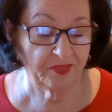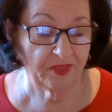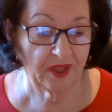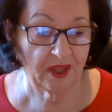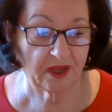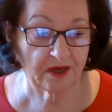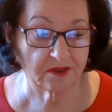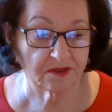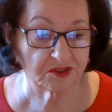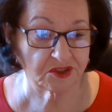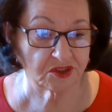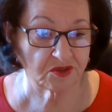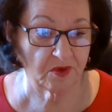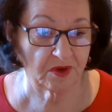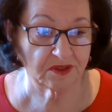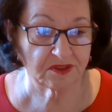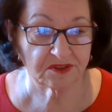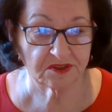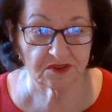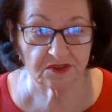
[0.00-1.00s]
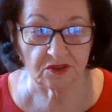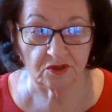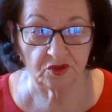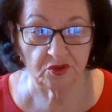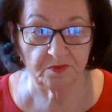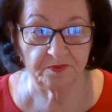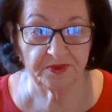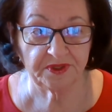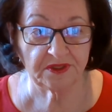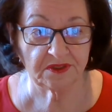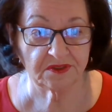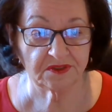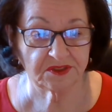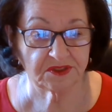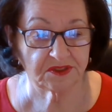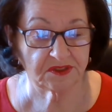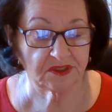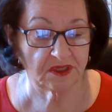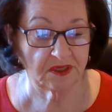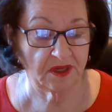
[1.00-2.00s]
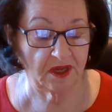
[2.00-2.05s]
The added stress to lupians